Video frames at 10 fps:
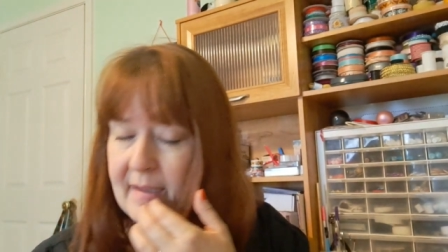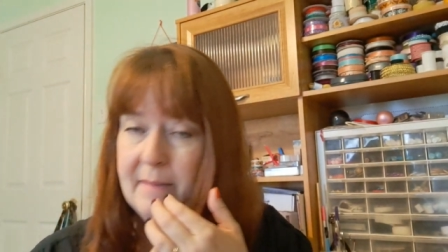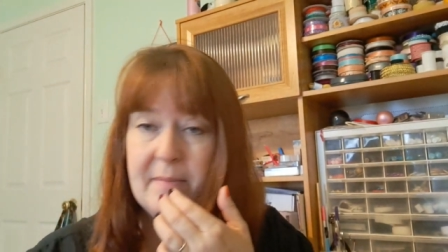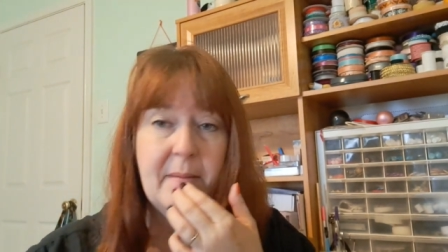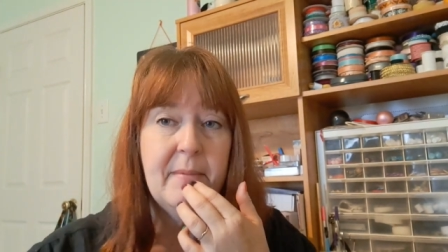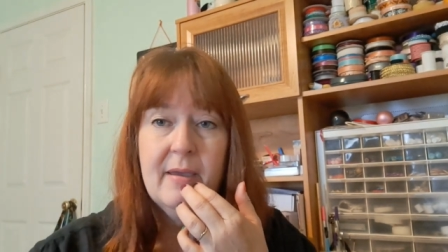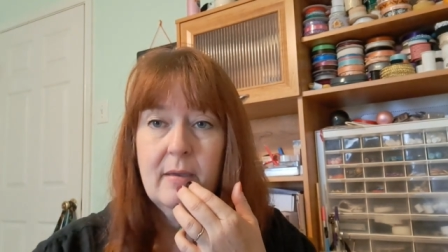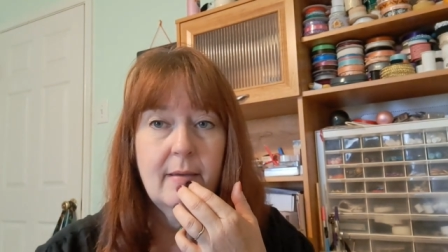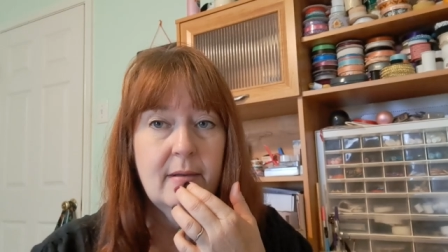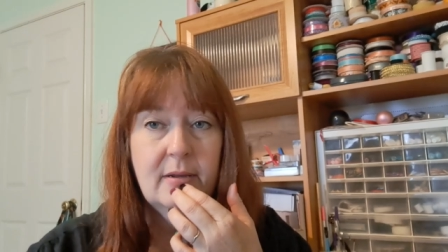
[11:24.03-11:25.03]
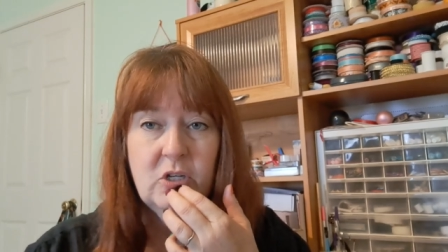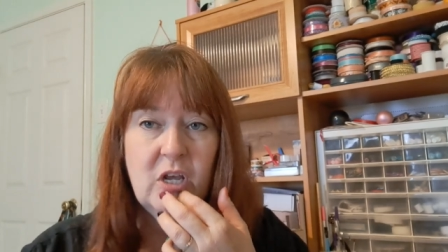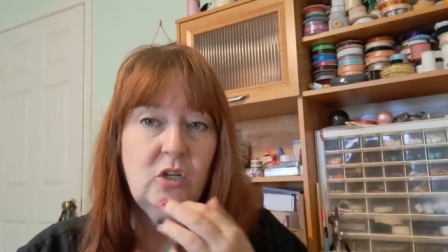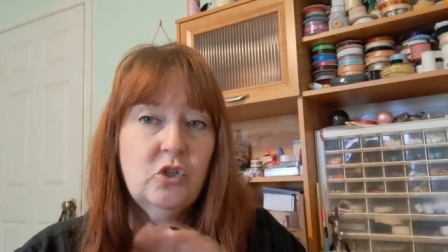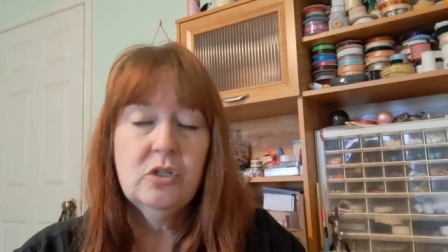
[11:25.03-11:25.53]
I'm not making any
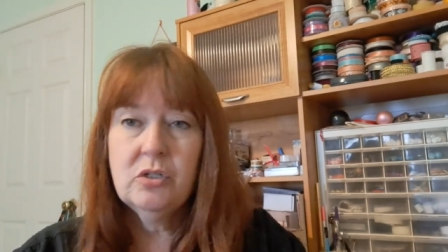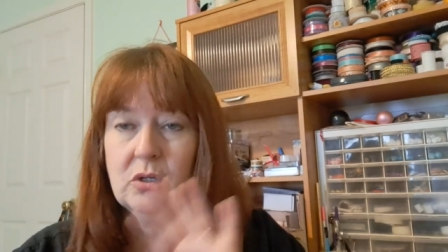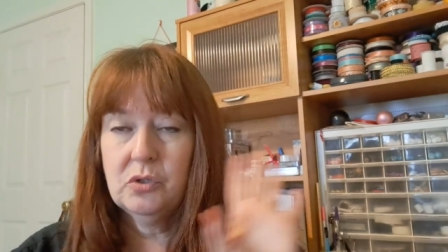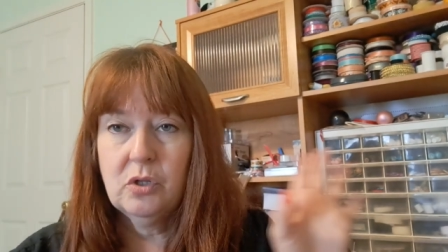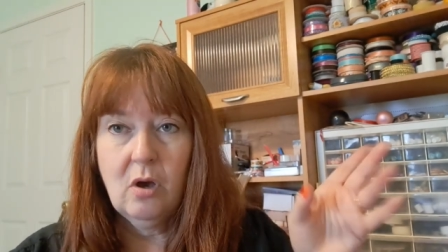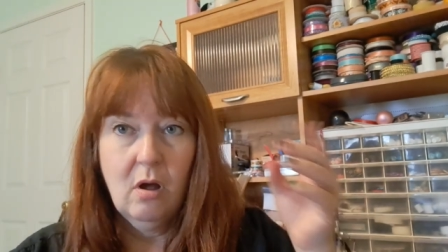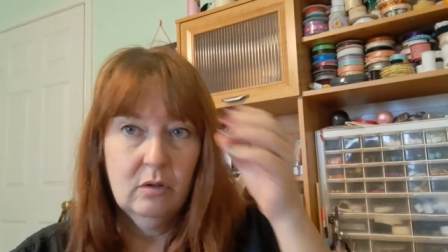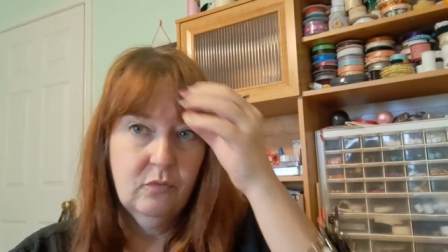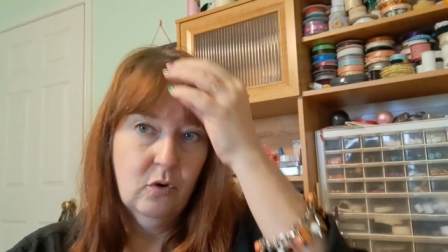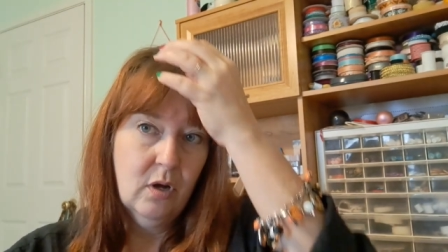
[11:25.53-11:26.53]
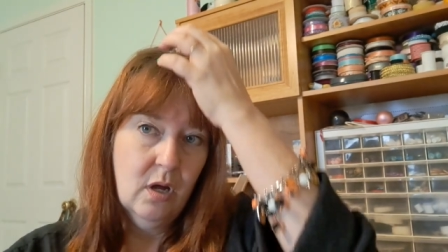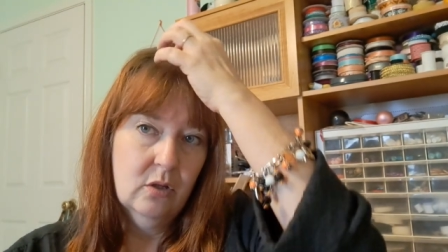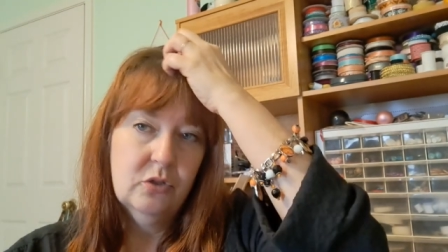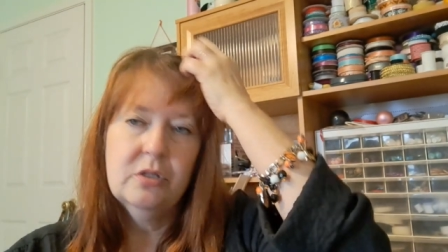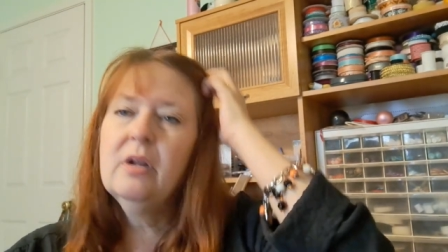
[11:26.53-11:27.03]
changes. Those are the called for
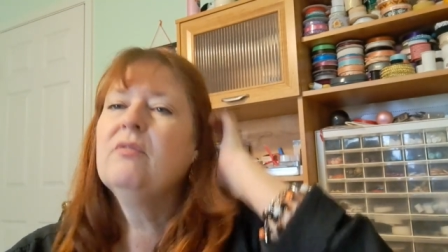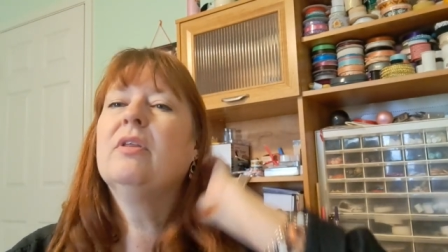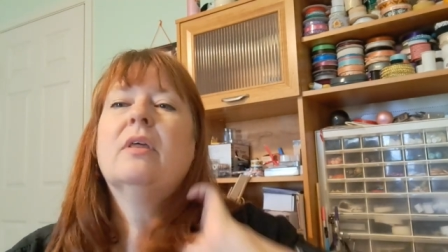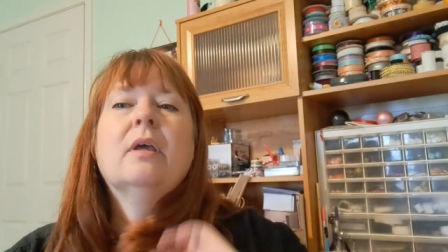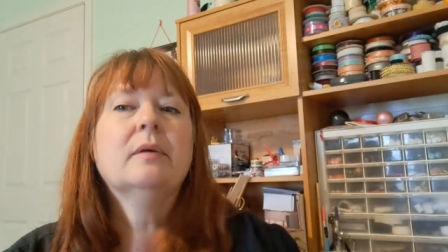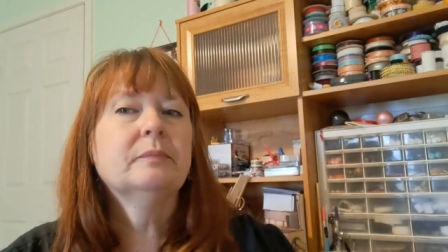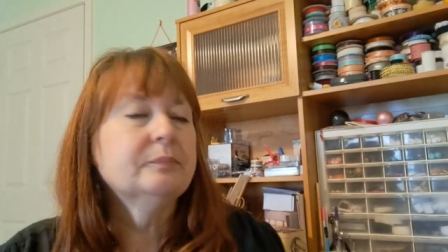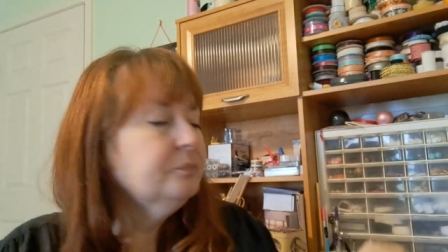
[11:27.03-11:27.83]
colors and everything.